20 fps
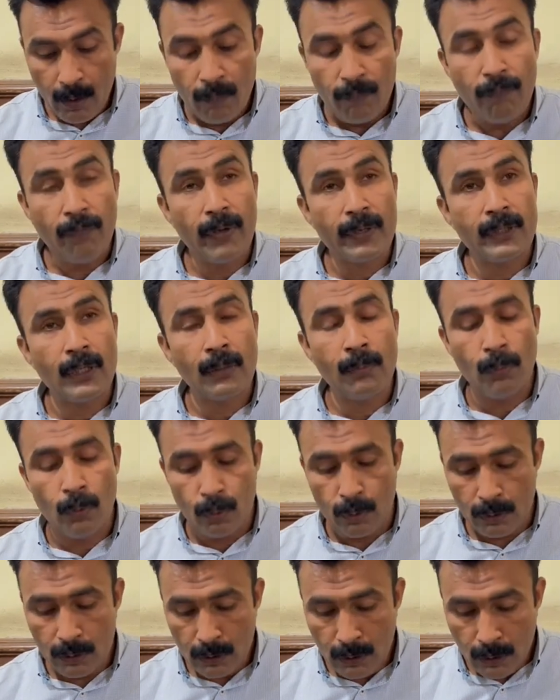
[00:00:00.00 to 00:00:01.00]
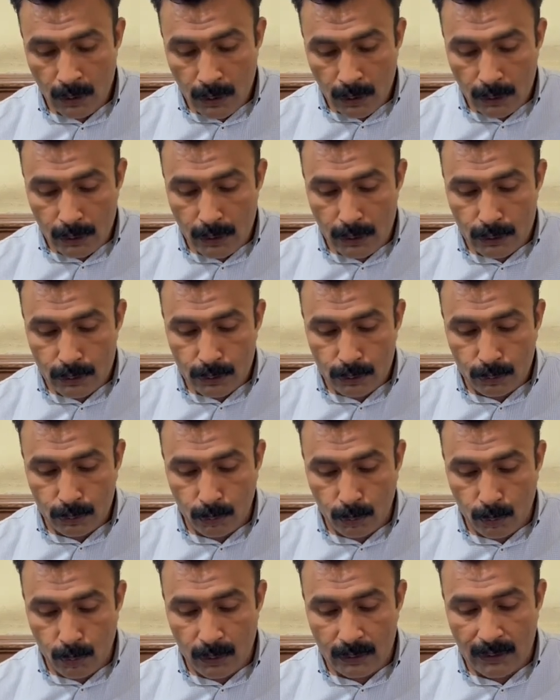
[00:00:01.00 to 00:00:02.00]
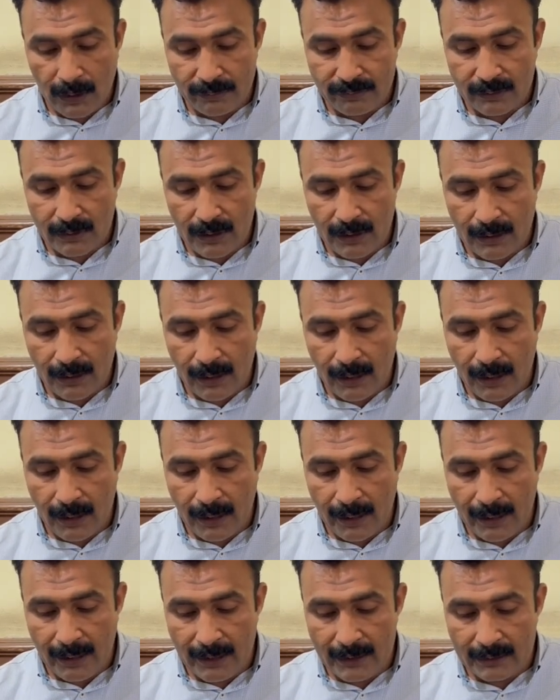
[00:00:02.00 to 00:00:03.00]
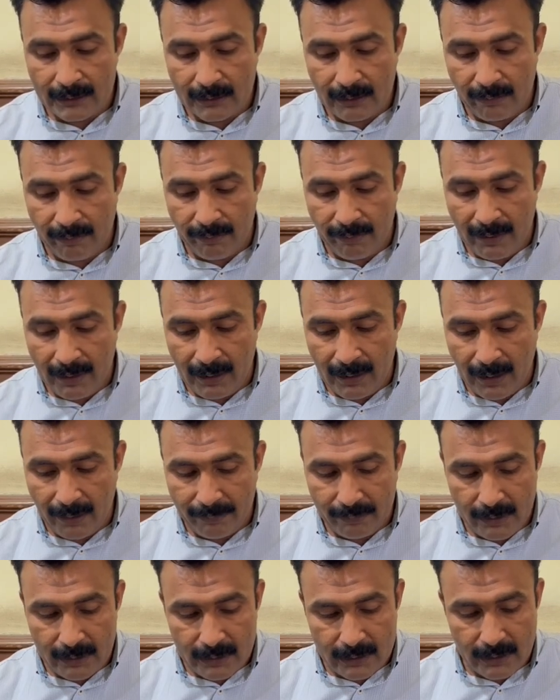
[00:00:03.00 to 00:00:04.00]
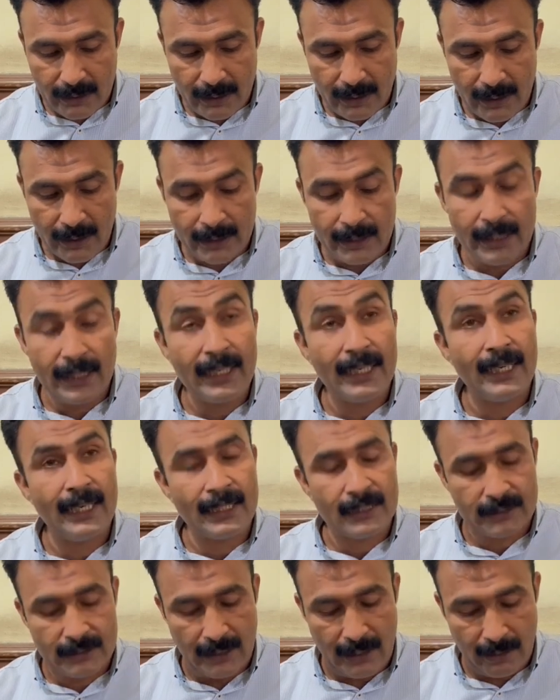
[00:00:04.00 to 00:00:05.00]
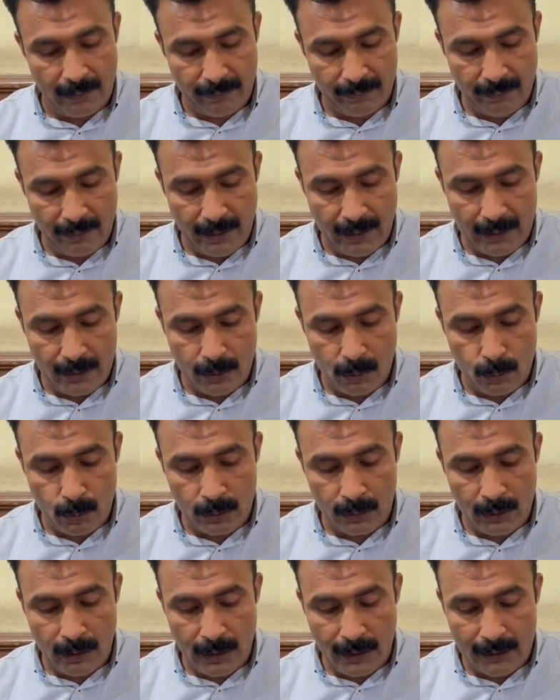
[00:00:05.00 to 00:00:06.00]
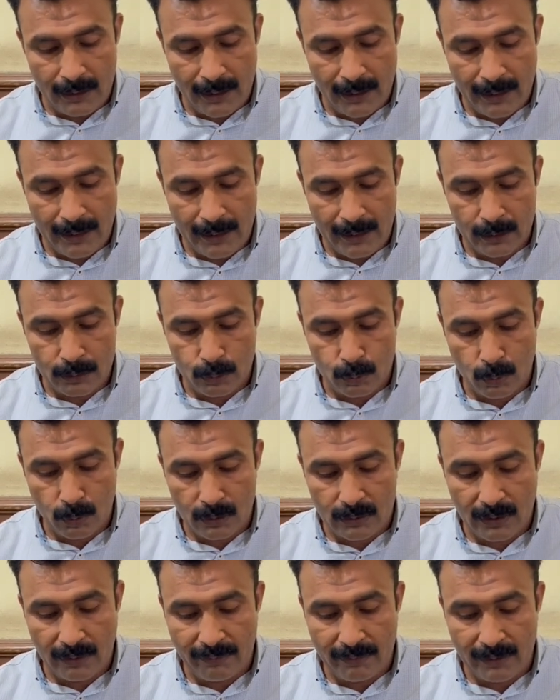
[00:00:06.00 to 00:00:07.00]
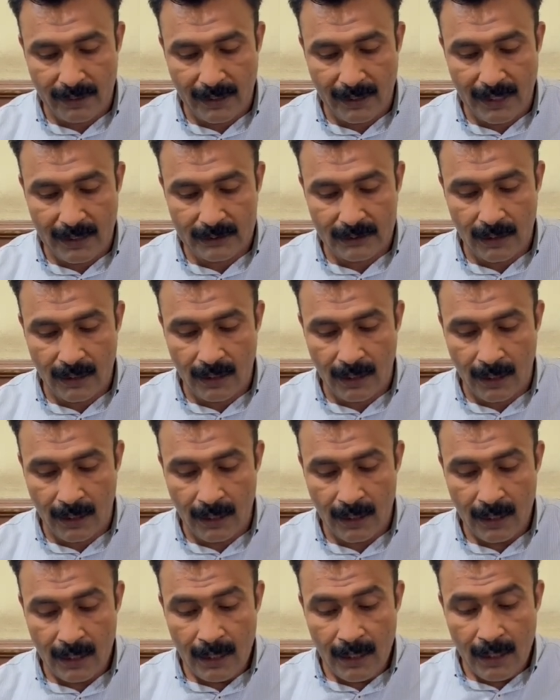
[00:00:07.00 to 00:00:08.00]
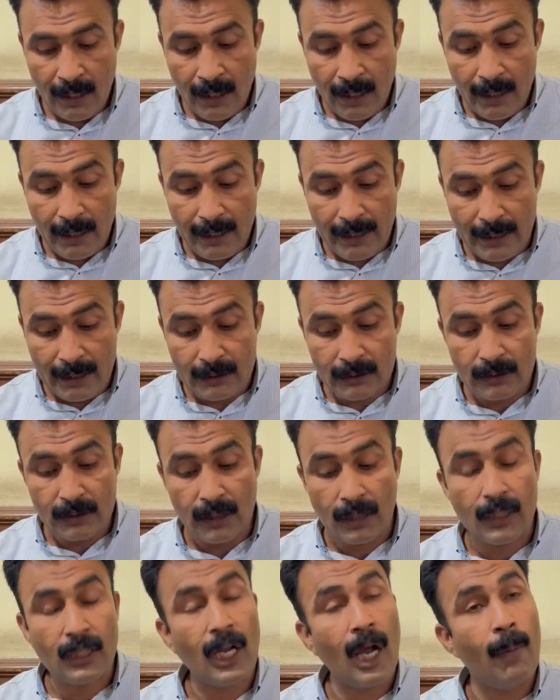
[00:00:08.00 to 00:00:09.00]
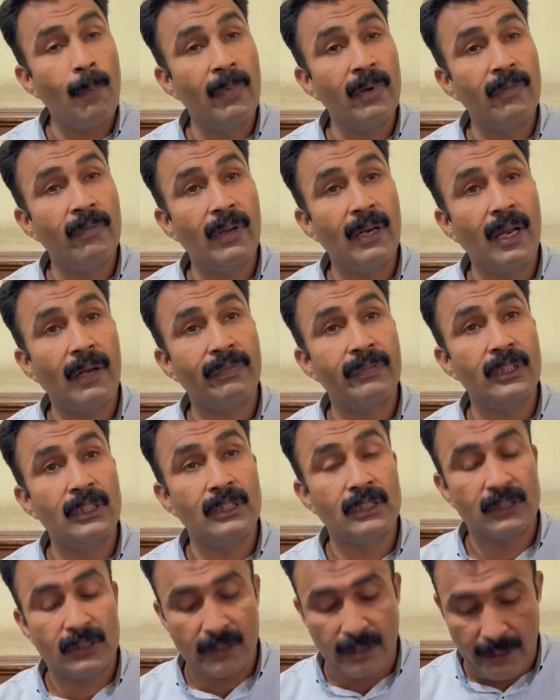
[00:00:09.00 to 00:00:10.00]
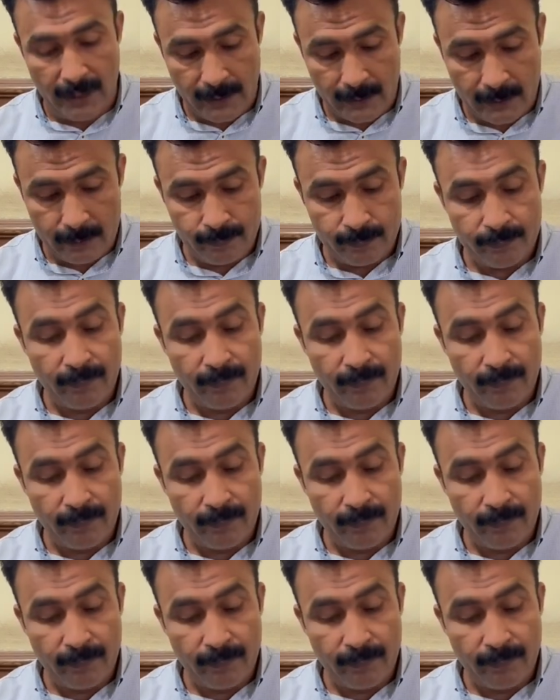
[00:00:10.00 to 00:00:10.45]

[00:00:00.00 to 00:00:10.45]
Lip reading: Furthermore, the source of state law is the will of the state itself, and on the other hand, source of international law is the common will of the state.